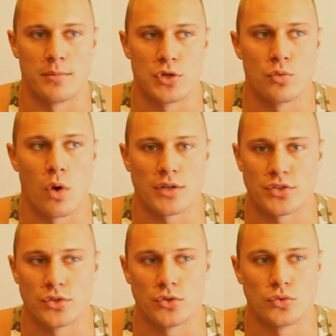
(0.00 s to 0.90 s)
you want
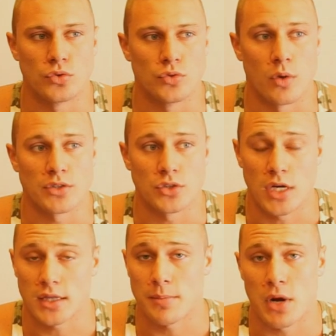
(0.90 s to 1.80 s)
to
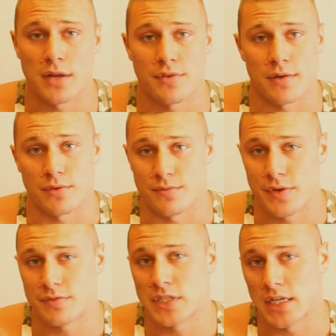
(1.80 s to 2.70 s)
cut that body fat from
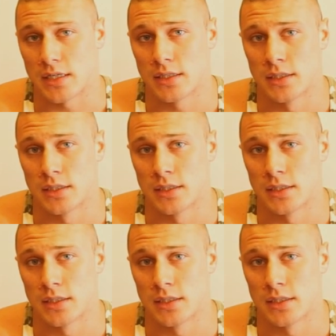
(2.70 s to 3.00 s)
15%